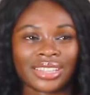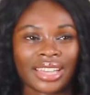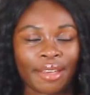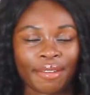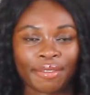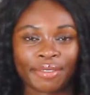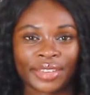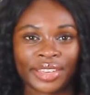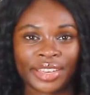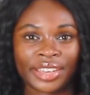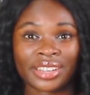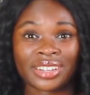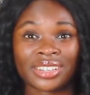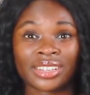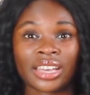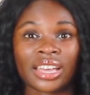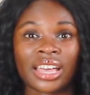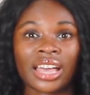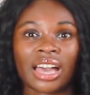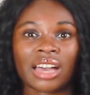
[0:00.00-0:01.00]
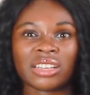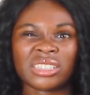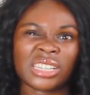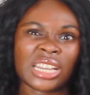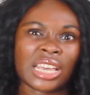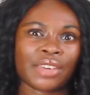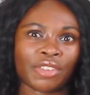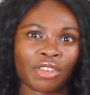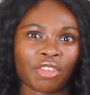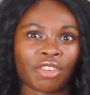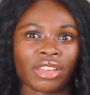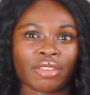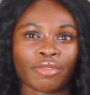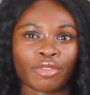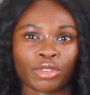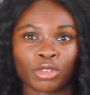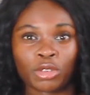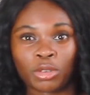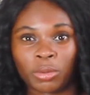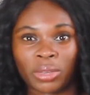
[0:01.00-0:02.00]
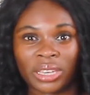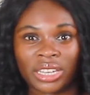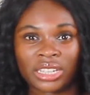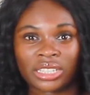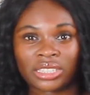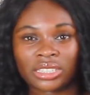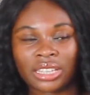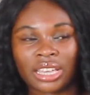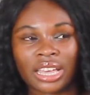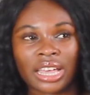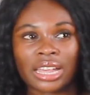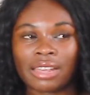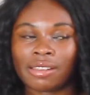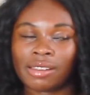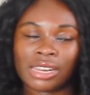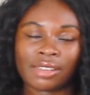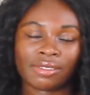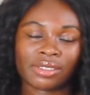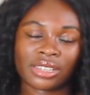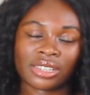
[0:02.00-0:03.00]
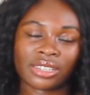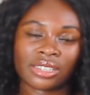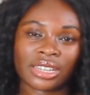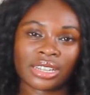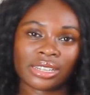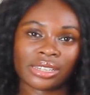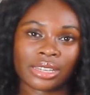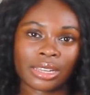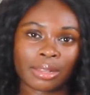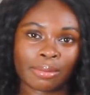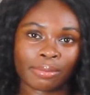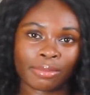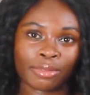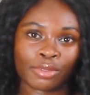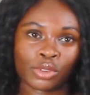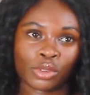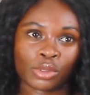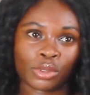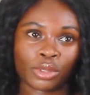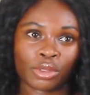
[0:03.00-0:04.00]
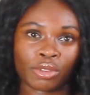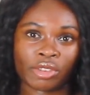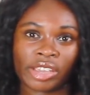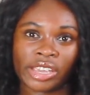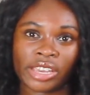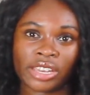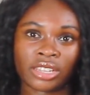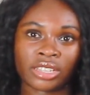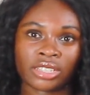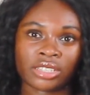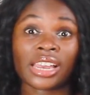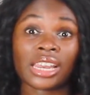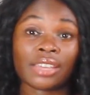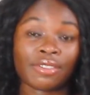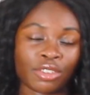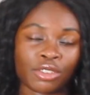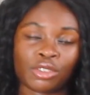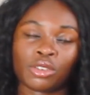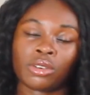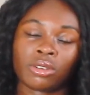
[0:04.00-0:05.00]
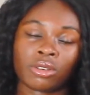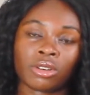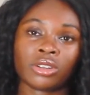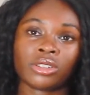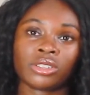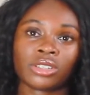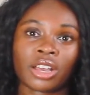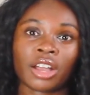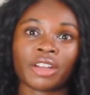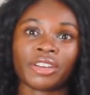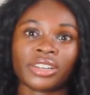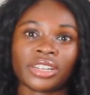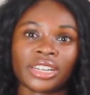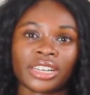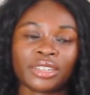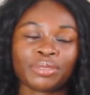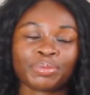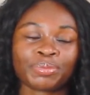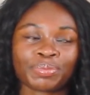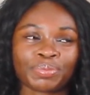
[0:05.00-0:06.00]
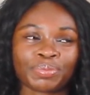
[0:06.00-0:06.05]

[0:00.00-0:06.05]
Deptford. I was in Hither Green for two weeks. I lived in Sydenham for three years. I live in New Cross currently.